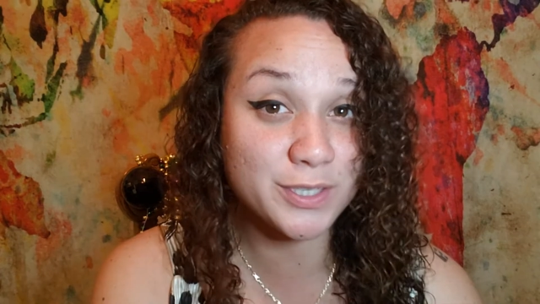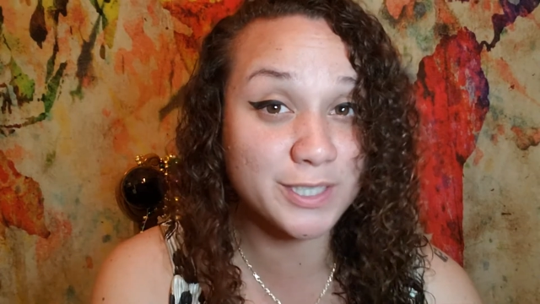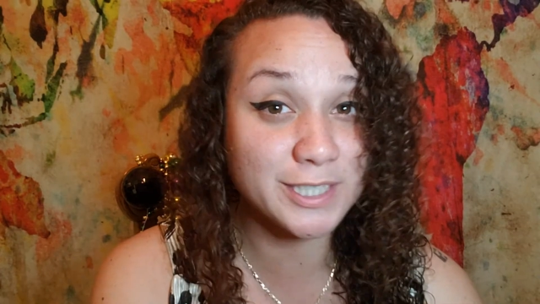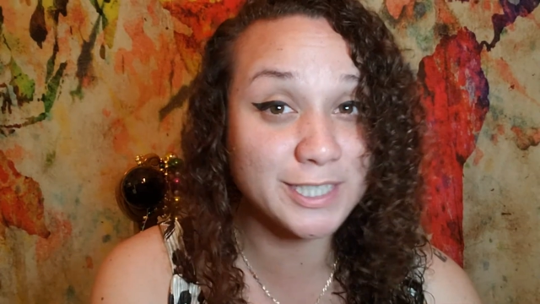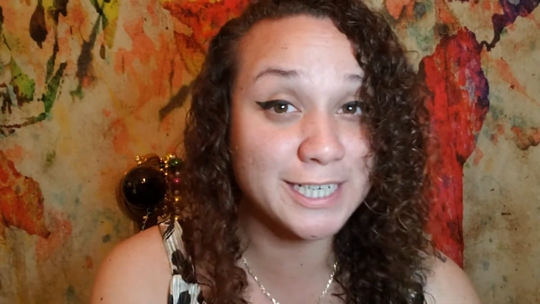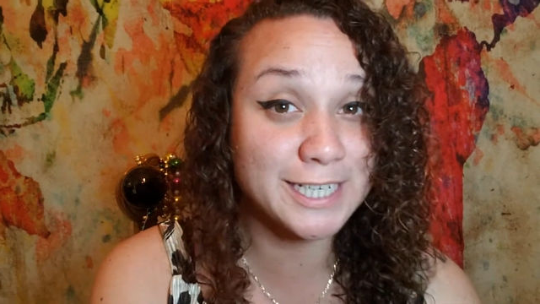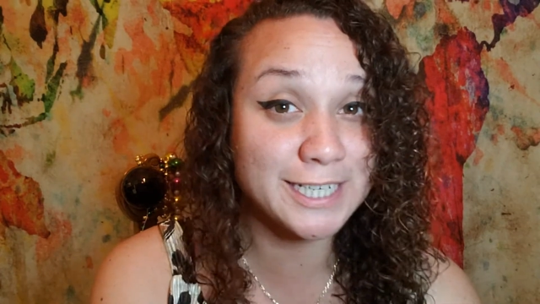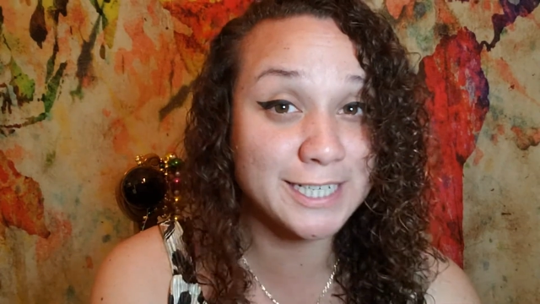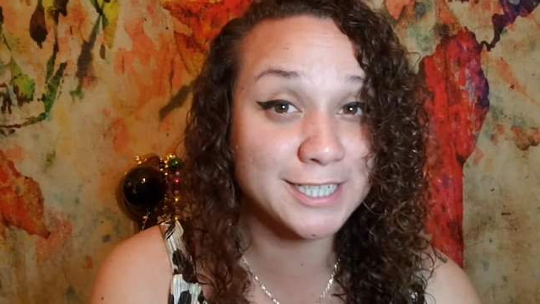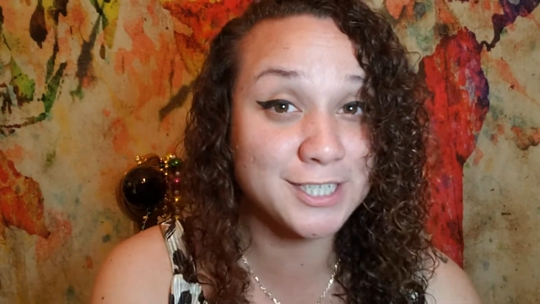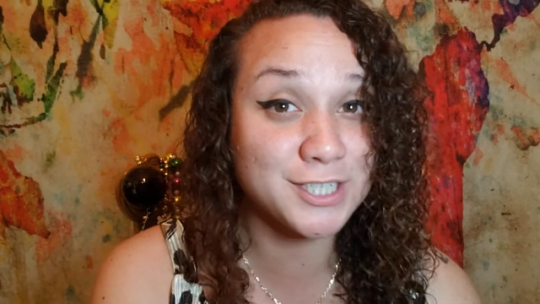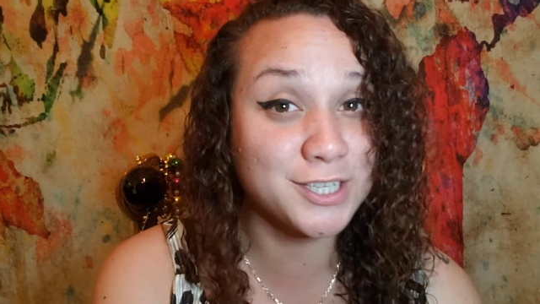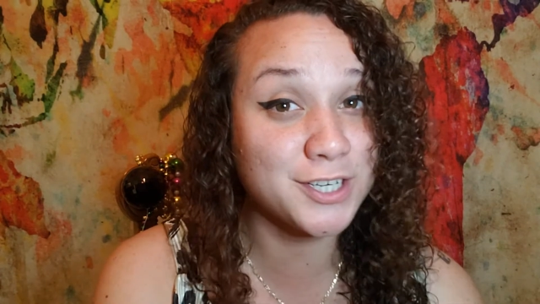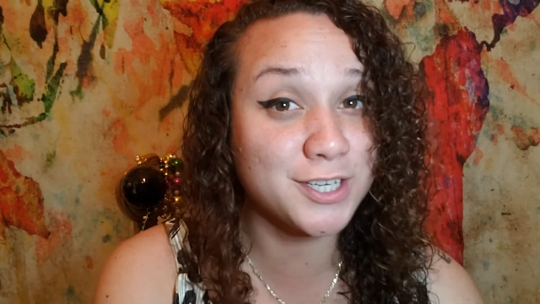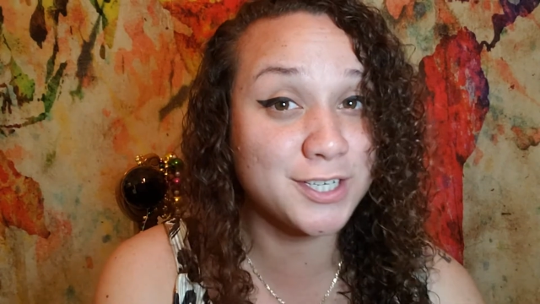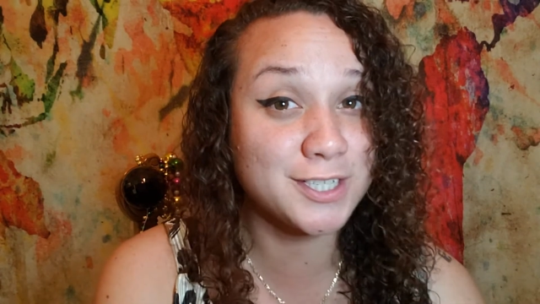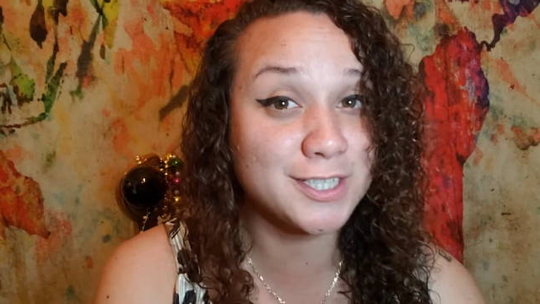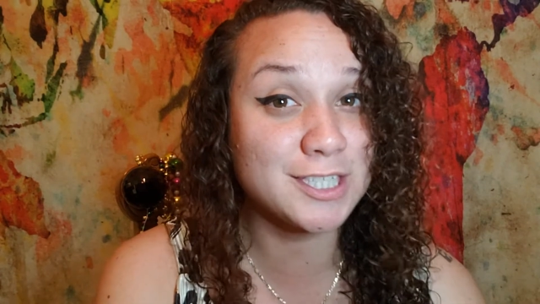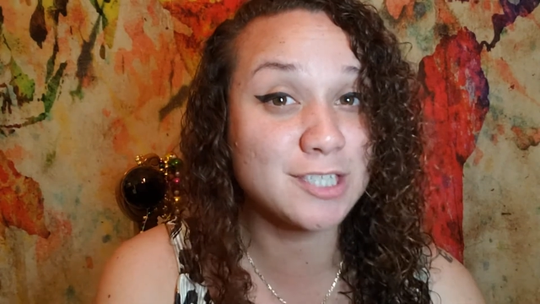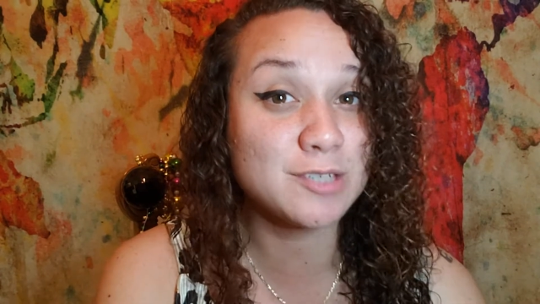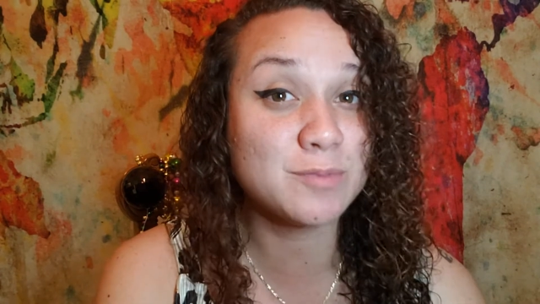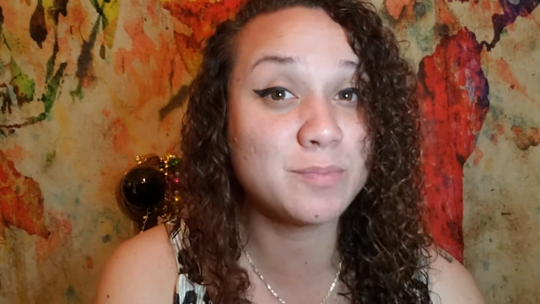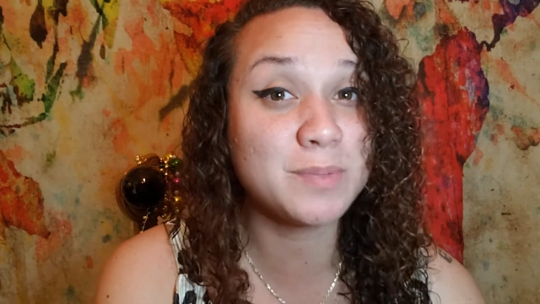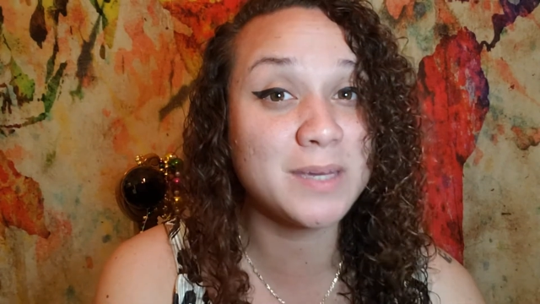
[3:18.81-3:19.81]
skin to
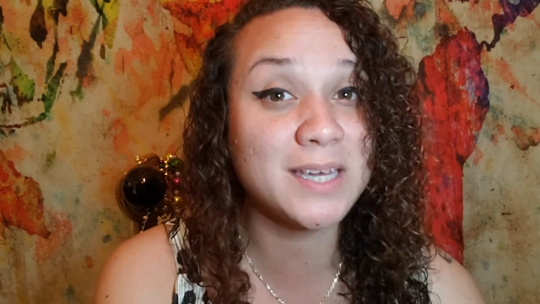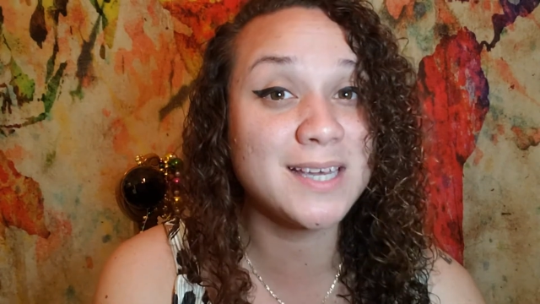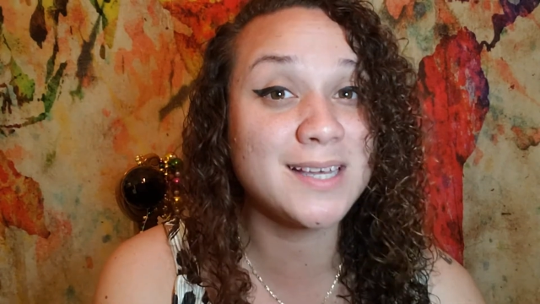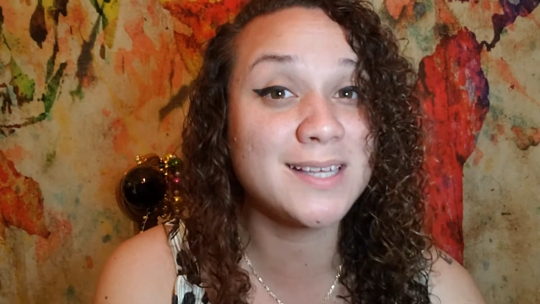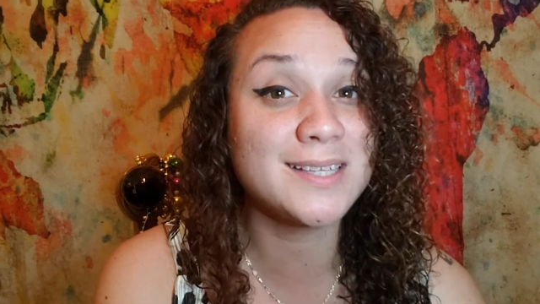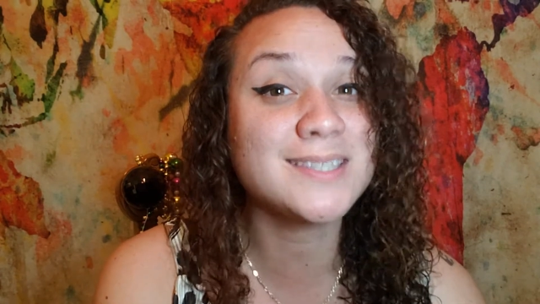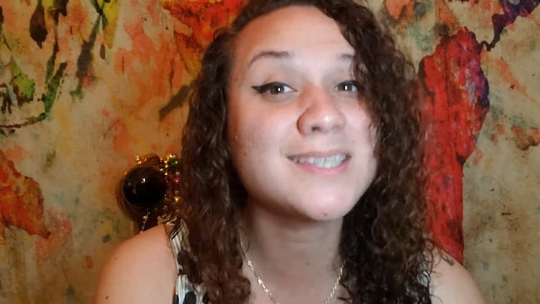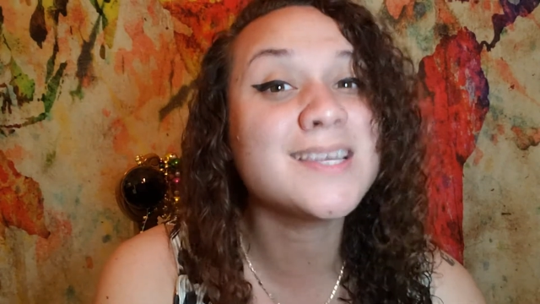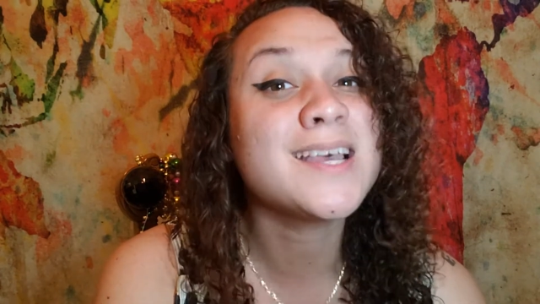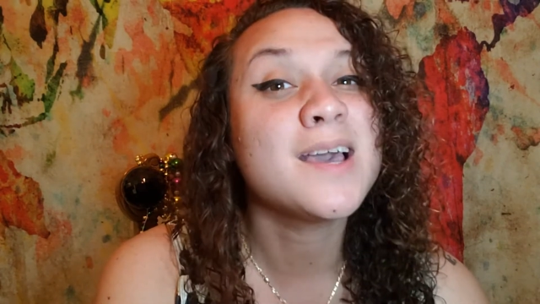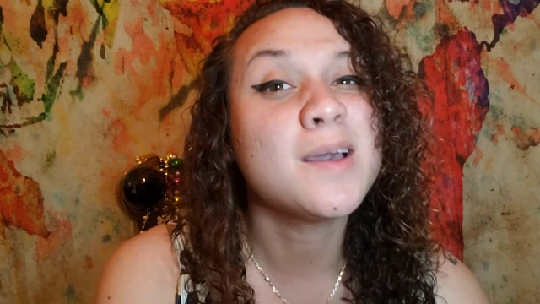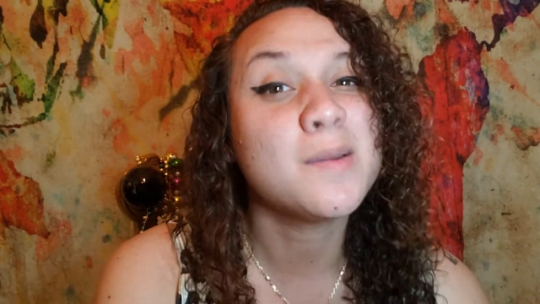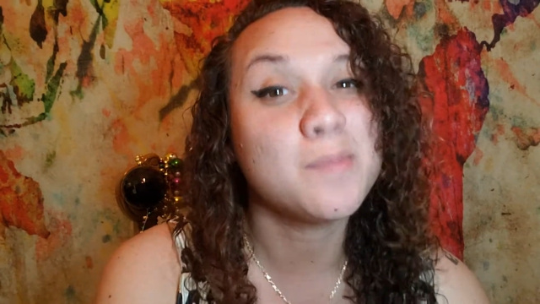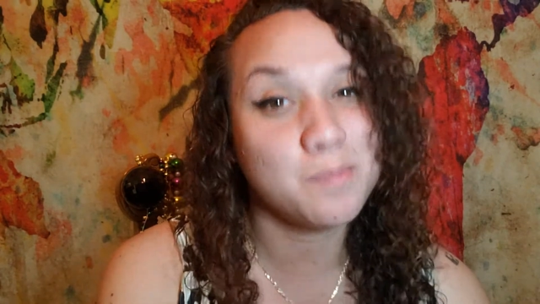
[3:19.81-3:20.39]
earn some beads,